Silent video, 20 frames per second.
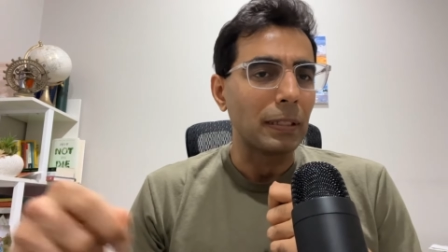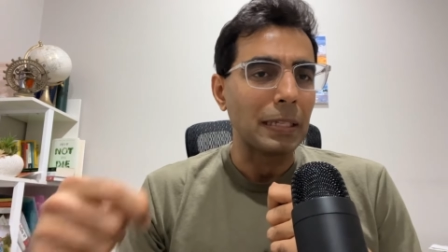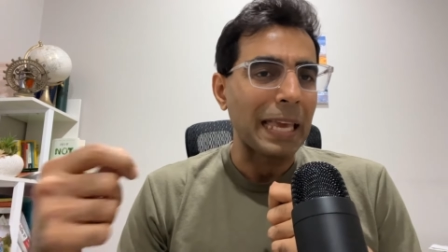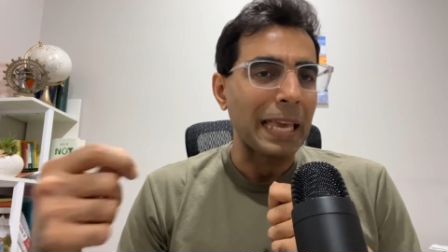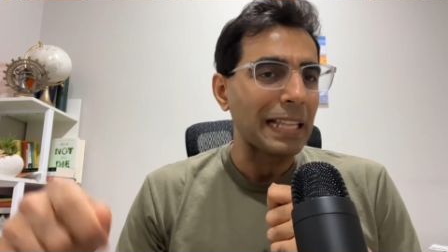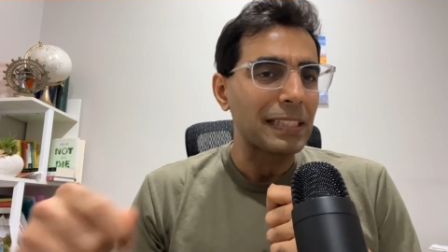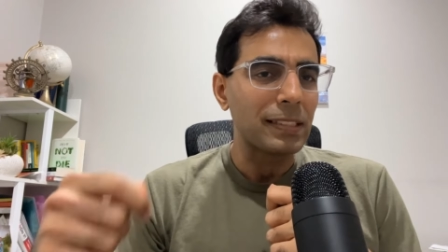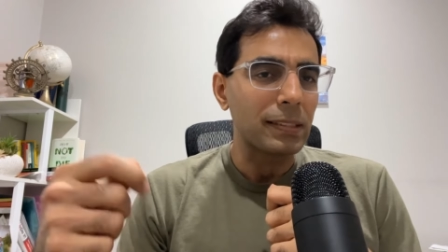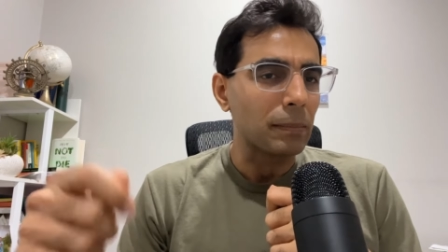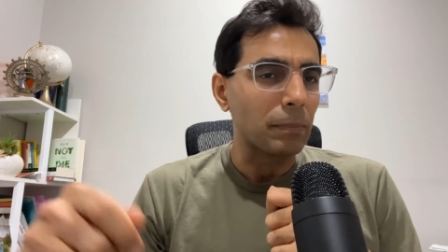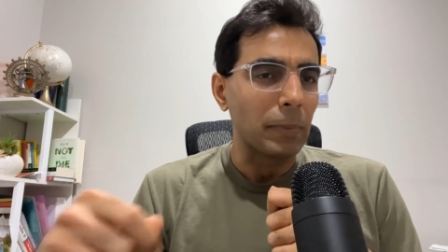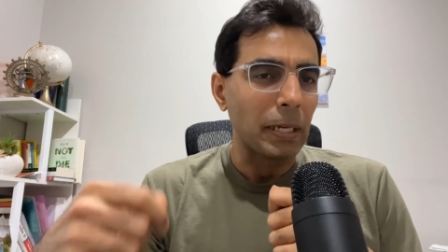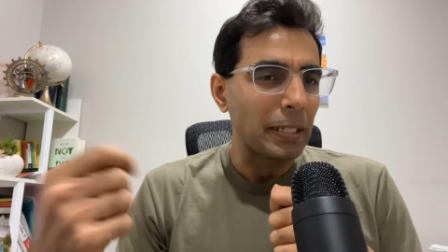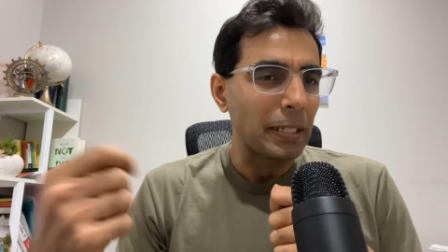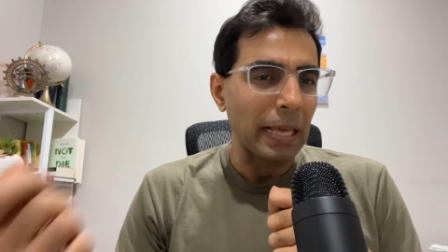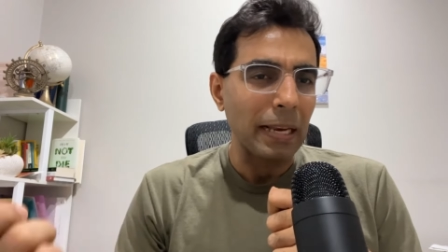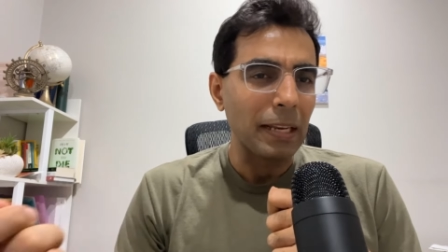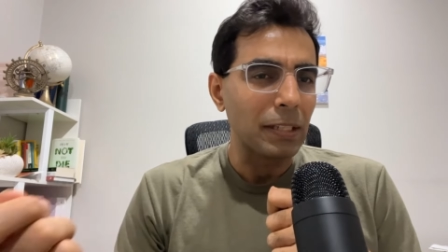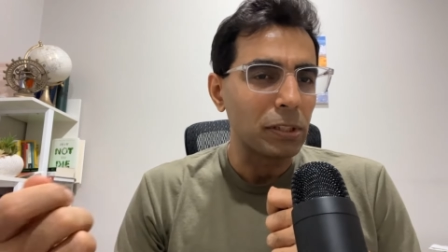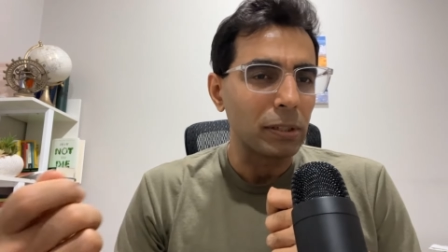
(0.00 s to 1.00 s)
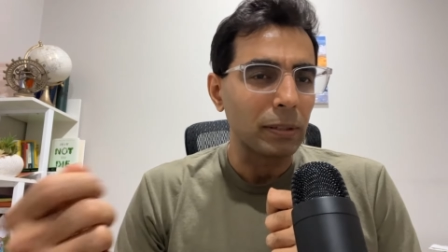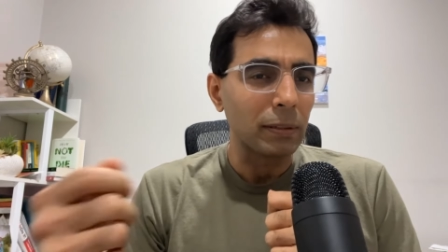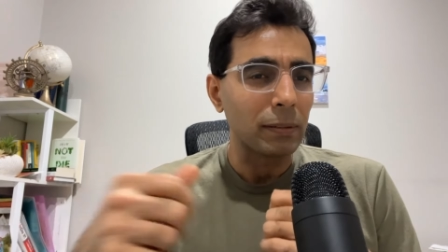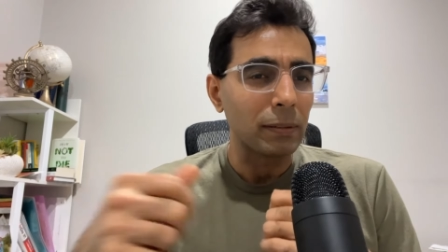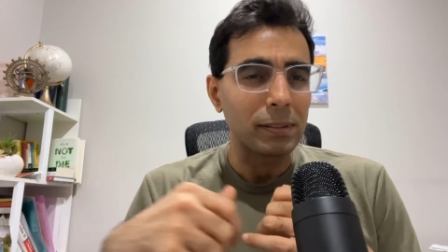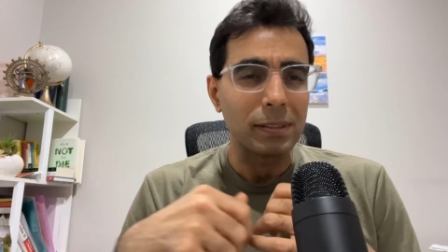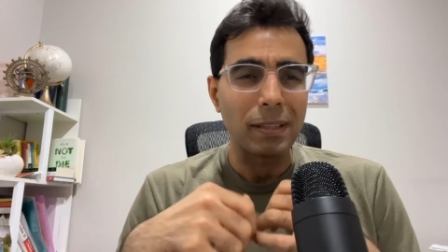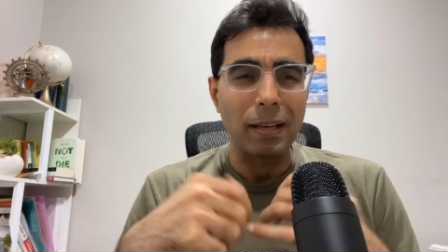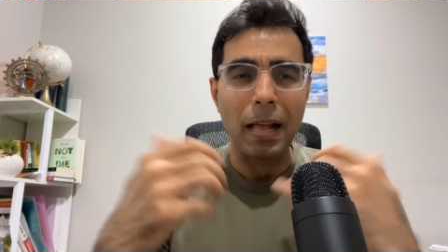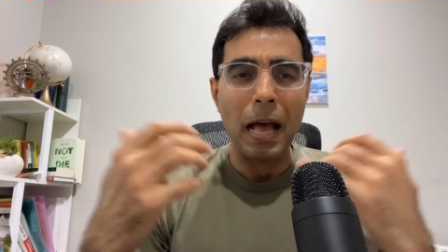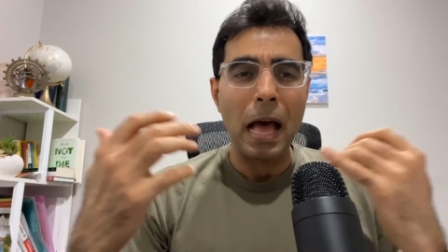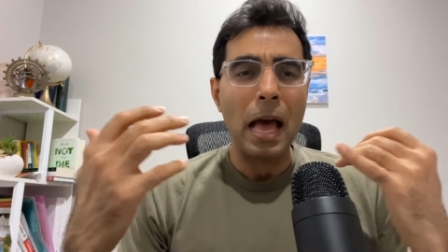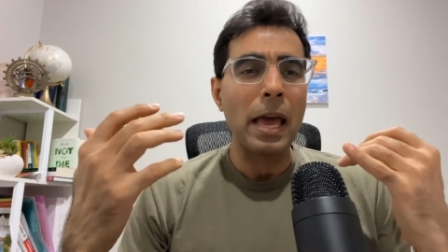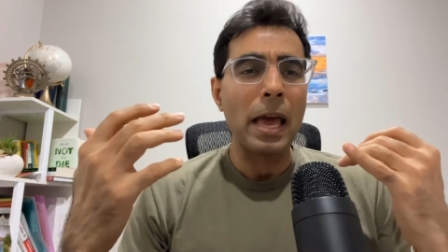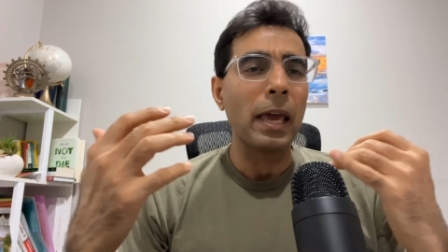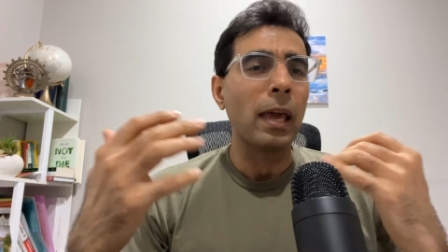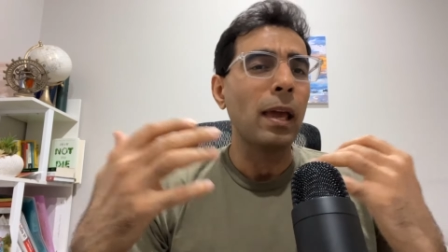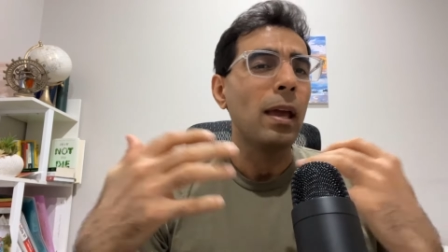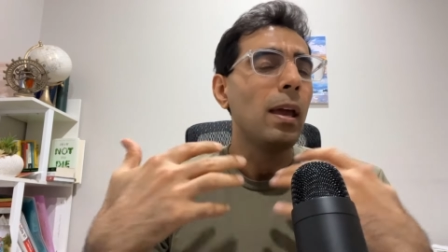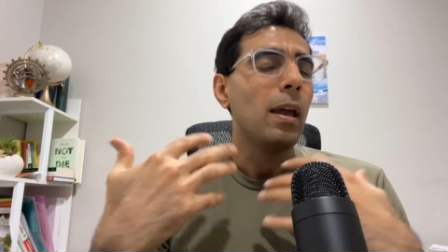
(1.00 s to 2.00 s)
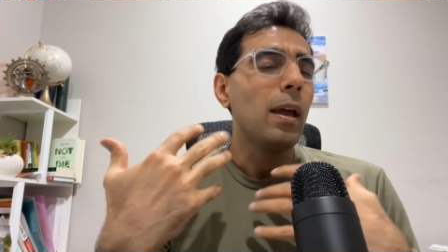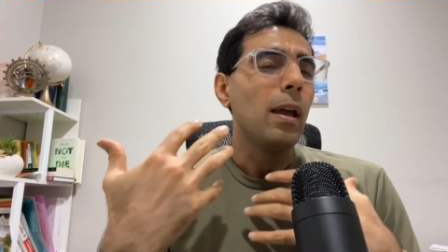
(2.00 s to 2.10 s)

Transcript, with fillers: get some intelligence the guy